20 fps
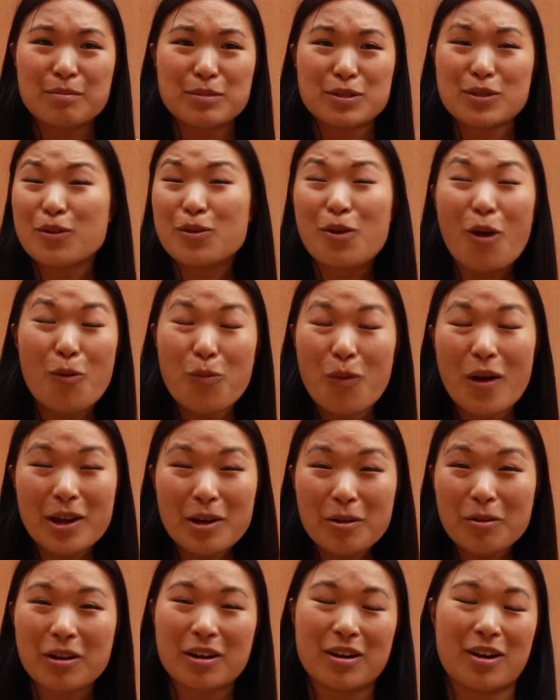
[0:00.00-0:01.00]
So no
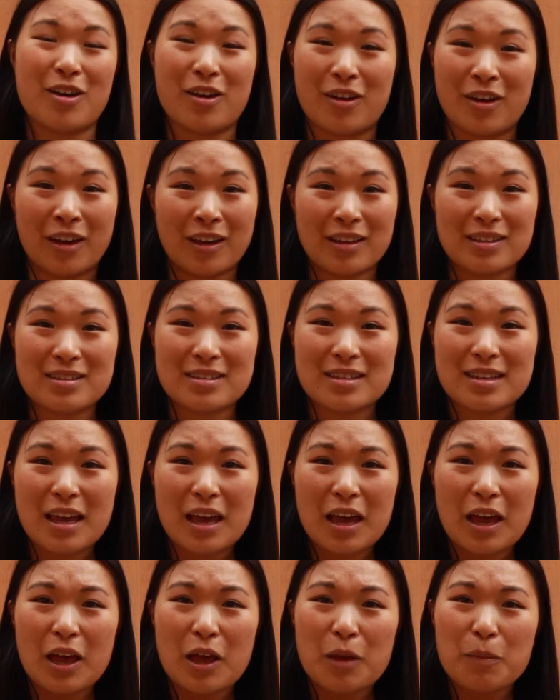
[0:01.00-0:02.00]
wonder it hurts.
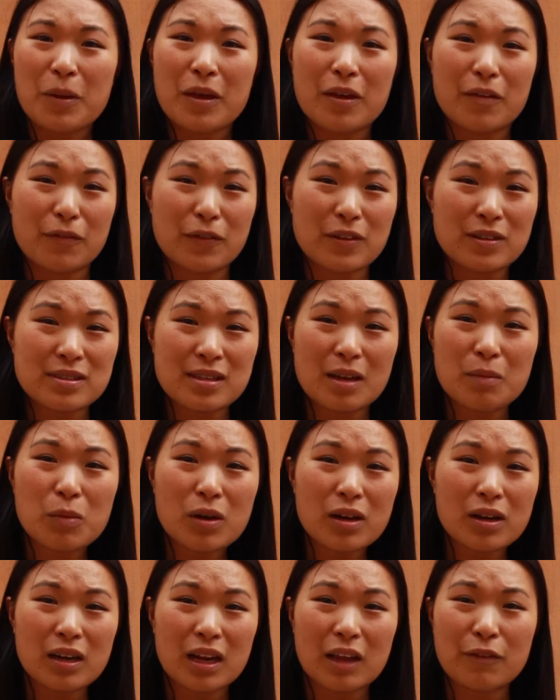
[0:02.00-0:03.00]
But for
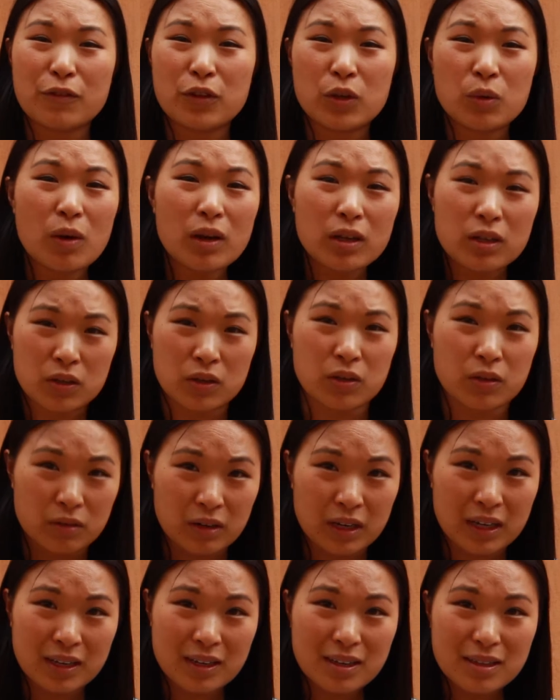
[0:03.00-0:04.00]
someone, if you are
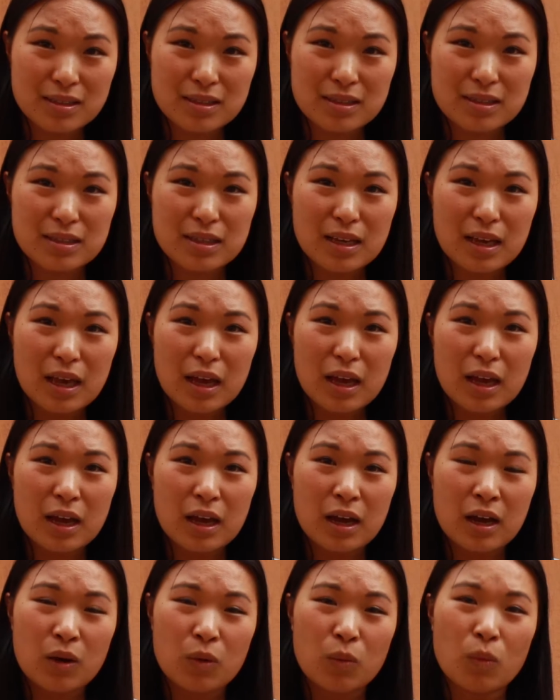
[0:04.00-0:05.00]
curious,
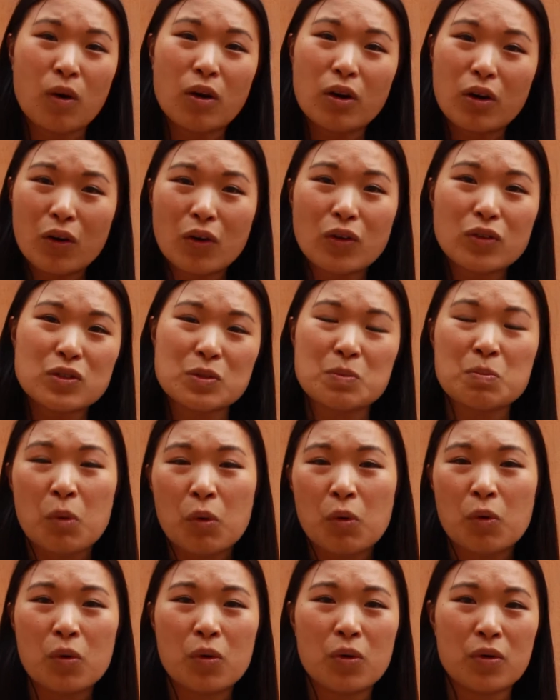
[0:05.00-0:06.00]
what hurts
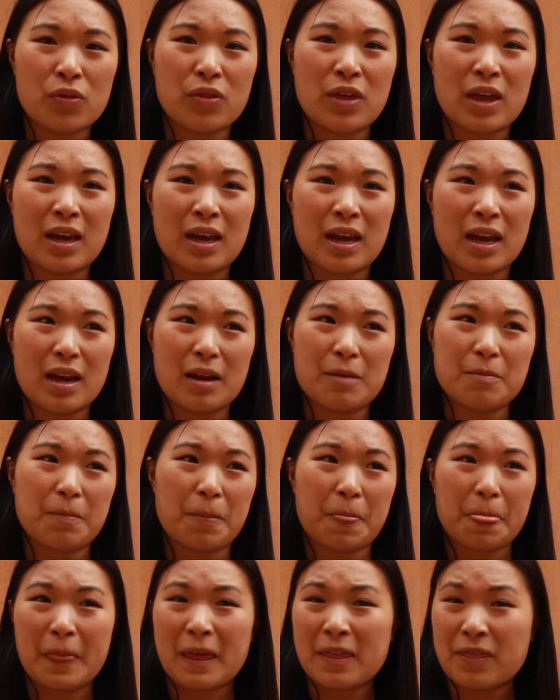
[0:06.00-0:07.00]
more than
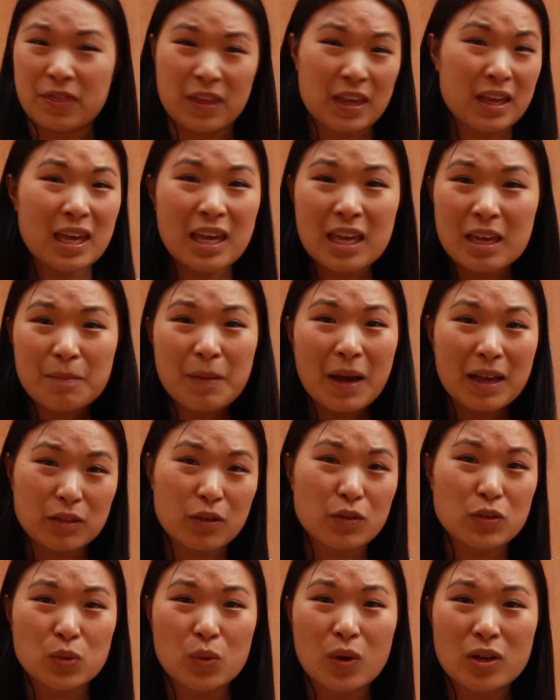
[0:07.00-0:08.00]
thinking about
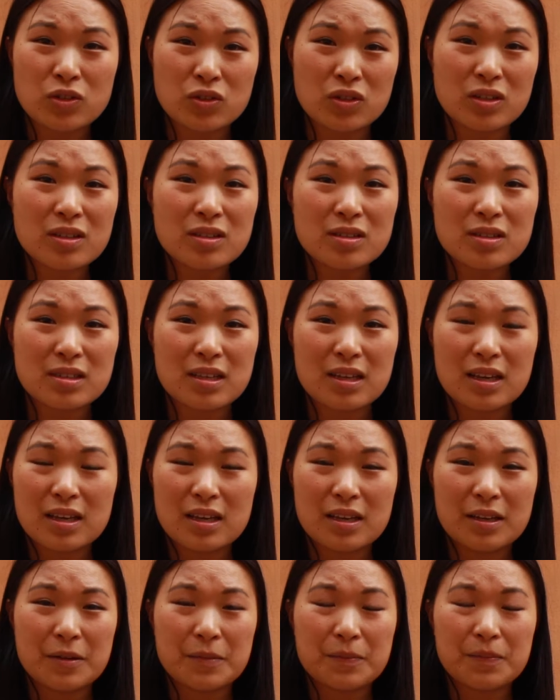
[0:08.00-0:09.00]
those questions
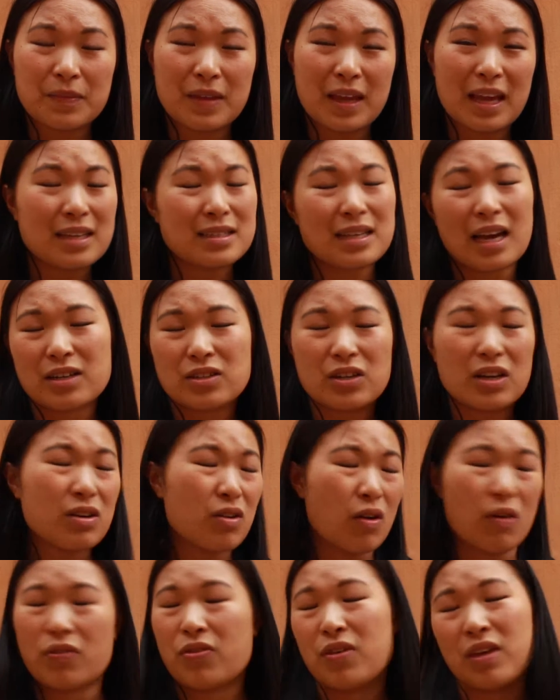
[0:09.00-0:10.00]
is actually
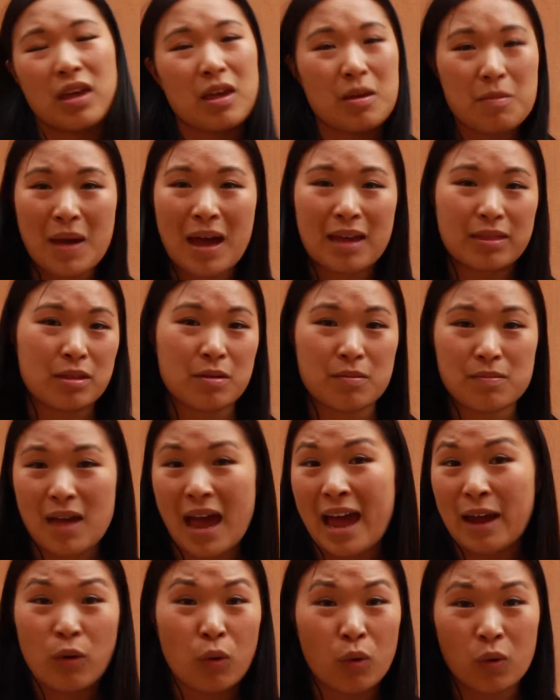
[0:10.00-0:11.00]
not thinking about them
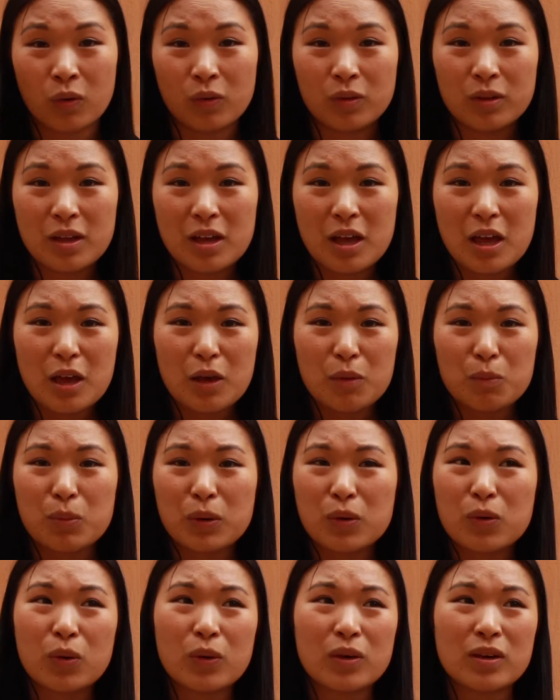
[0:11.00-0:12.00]
at all.
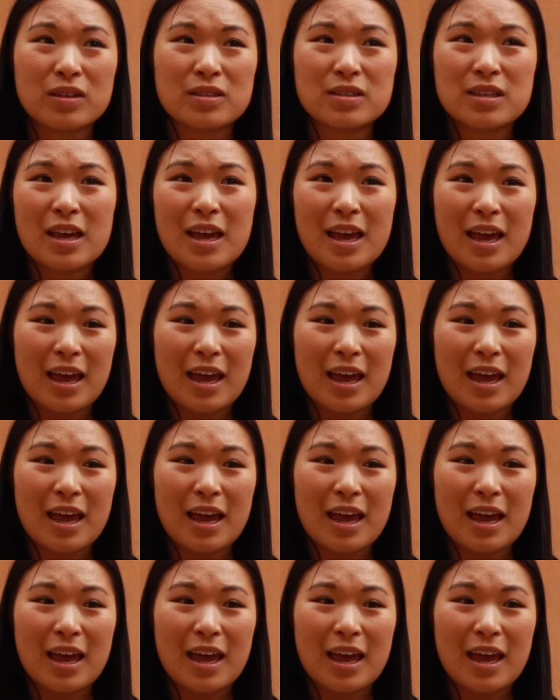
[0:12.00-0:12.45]
Because